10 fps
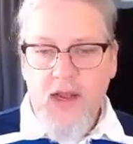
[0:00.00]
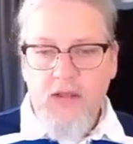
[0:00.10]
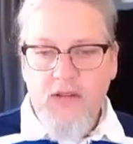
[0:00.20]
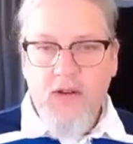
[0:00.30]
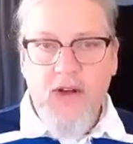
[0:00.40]

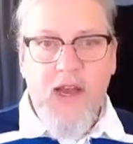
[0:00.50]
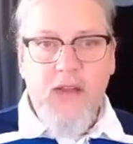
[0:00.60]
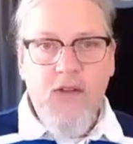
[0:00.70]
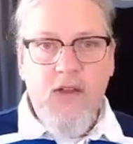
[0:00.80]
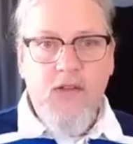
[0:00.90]
This
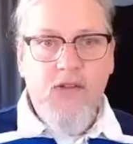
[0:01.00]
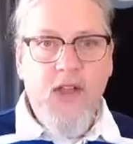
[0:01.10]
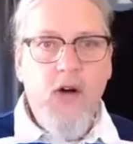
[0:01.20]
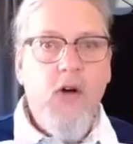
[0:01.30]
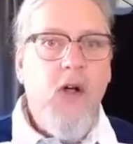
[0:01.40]
class is a
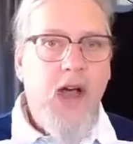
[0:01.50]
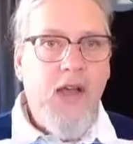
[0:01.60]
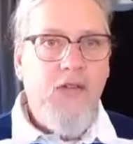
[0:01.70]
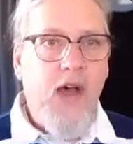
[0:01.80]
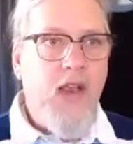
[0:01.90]
skill
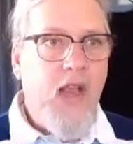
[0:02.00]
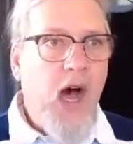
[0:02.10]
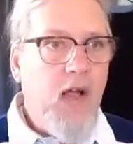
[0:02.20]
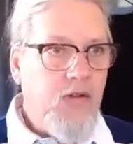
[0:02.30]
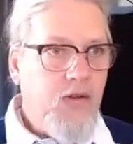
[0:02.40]
class, not a
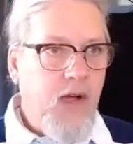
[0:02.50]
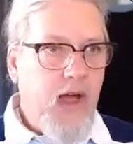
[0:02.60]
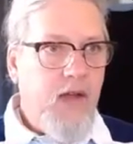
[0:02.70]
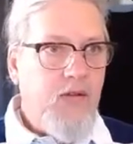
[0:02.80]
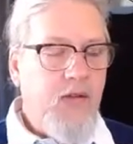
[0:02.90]
knowledge
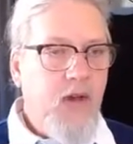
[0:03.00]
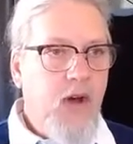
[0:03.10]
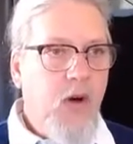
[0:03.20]
class.